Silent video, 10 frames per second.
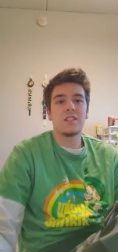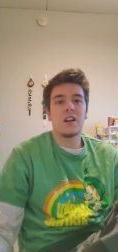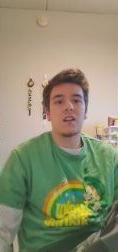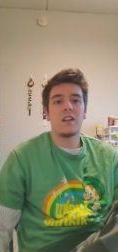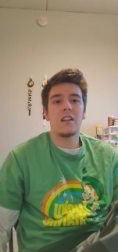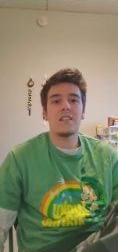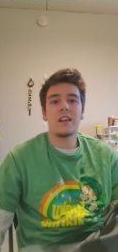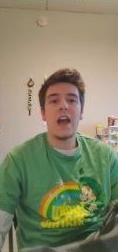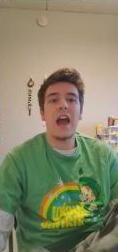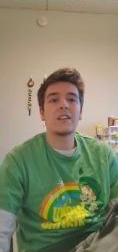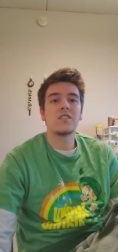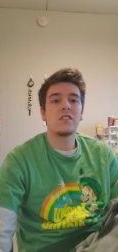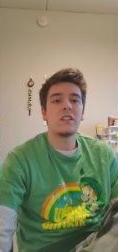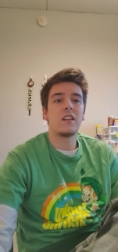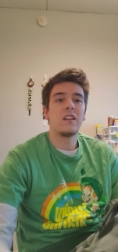Tucker, I think
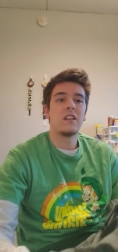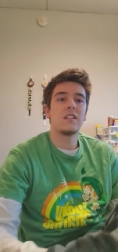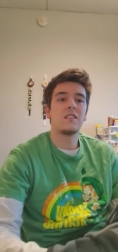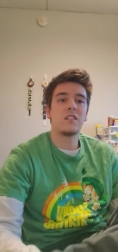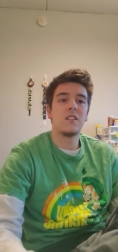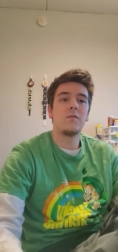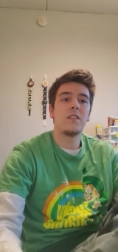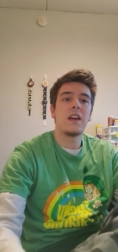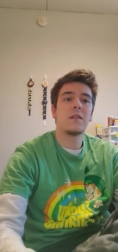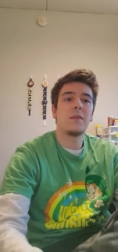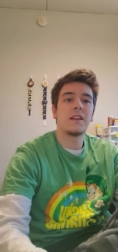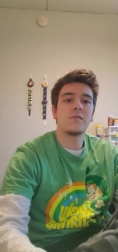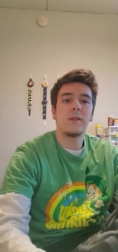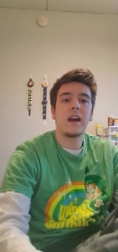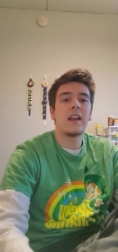actually it's a good thing because
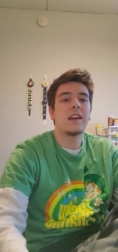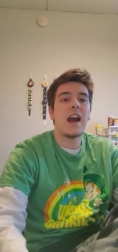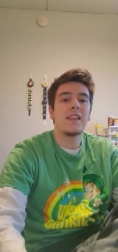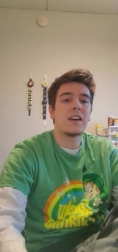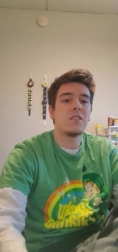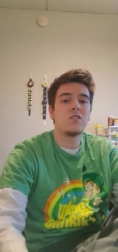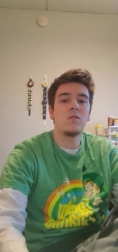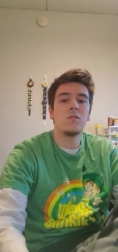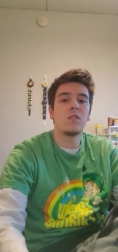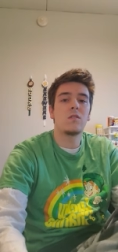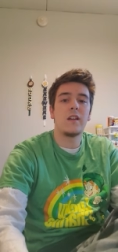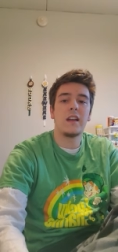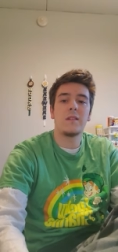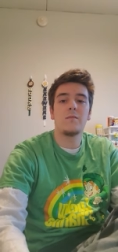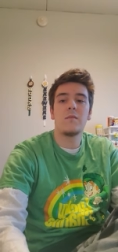we got a guy that can shoot the
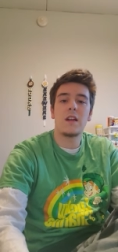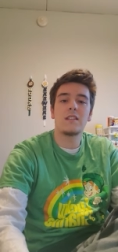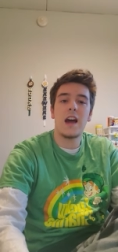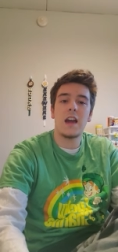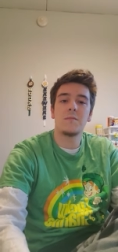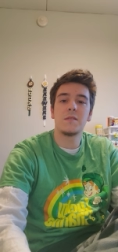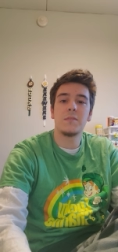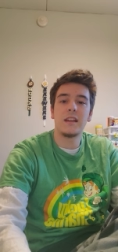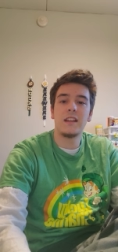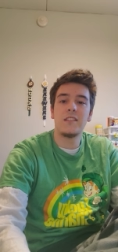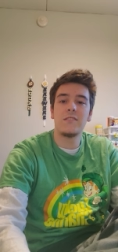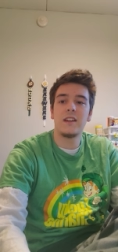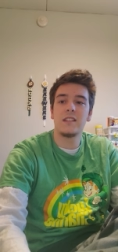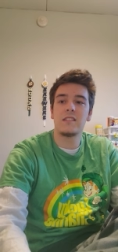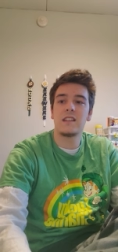three at times and play
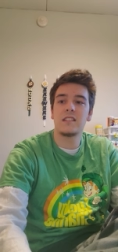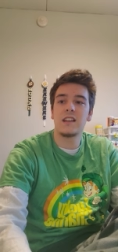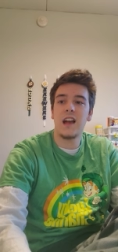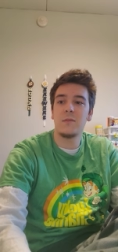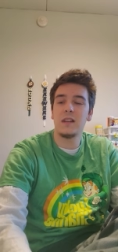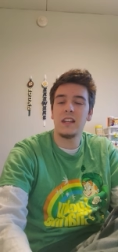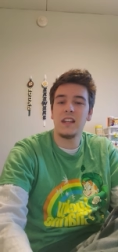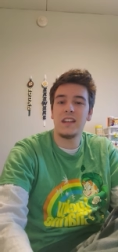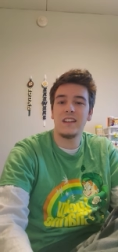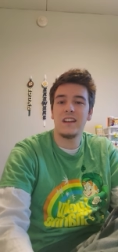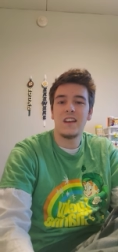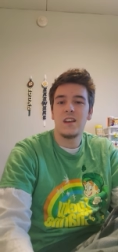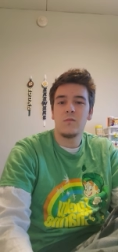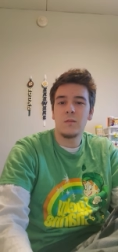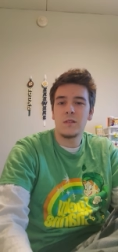defense. That's a guy we need.
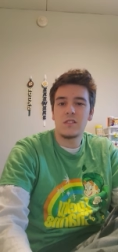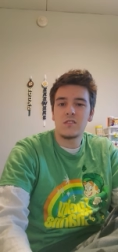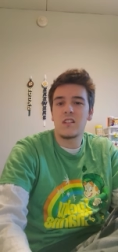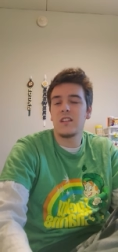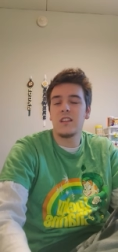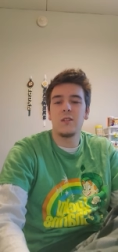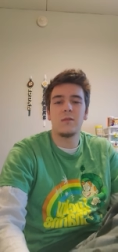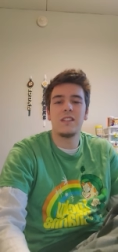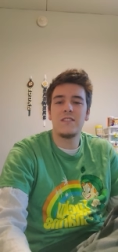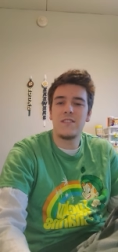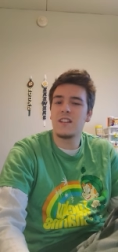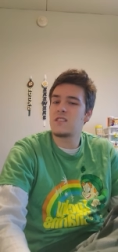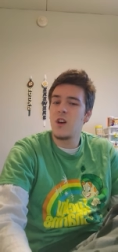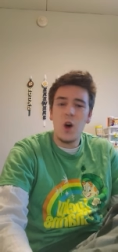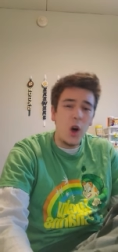We've been struggling with defense
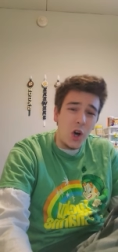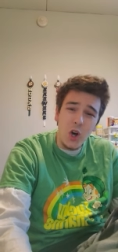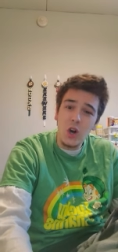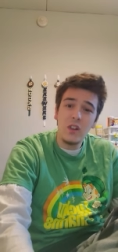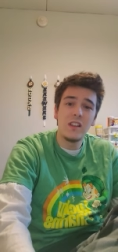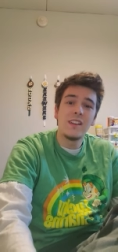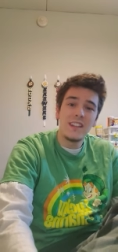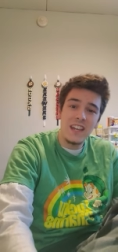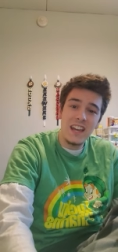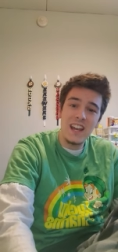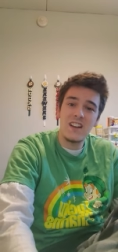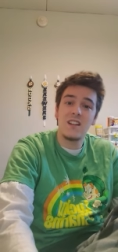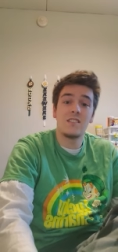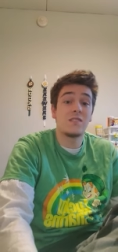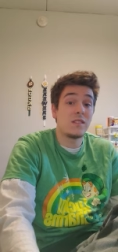all year,
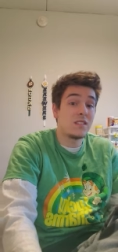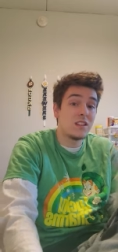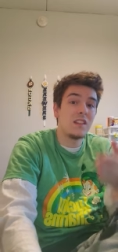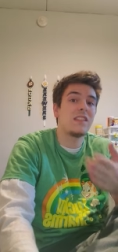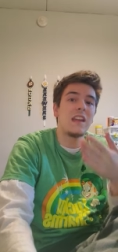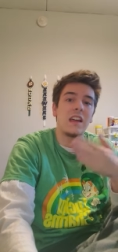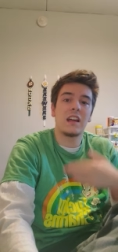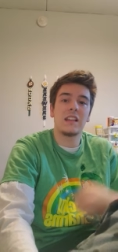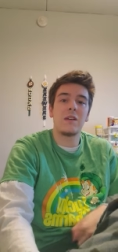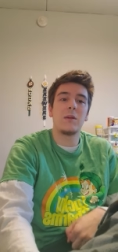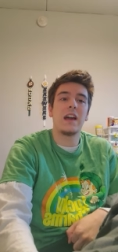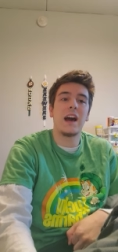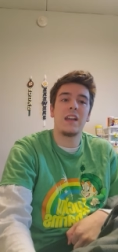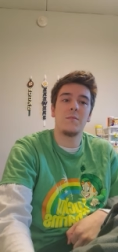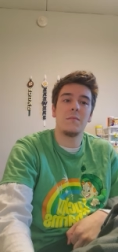so it's a good thing that we
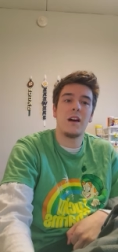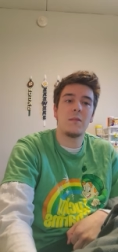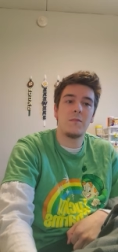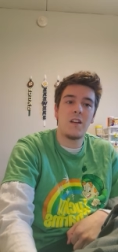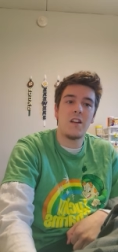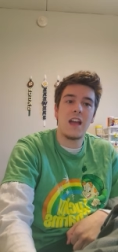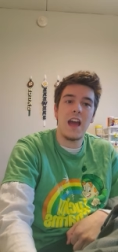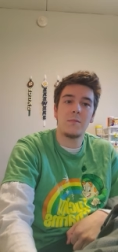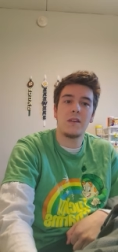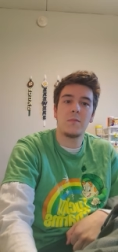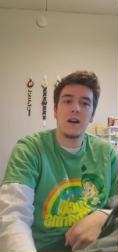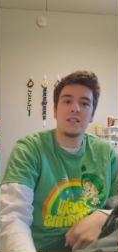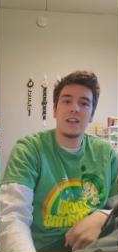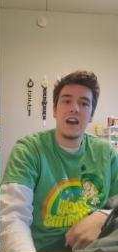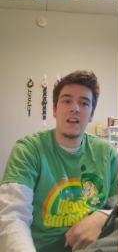got him. I'm very happy
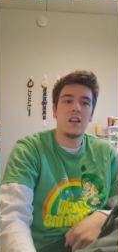about that.